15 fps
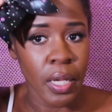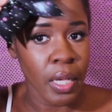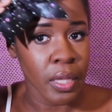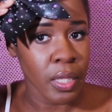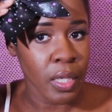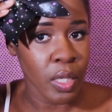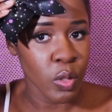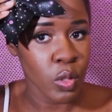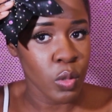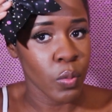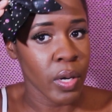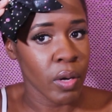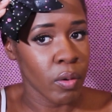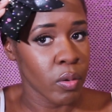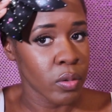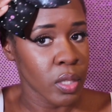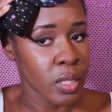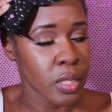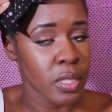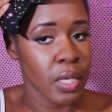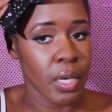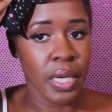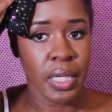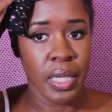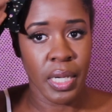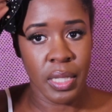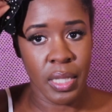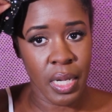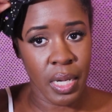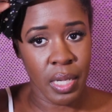and then I just wear it on the side
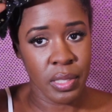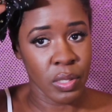like that.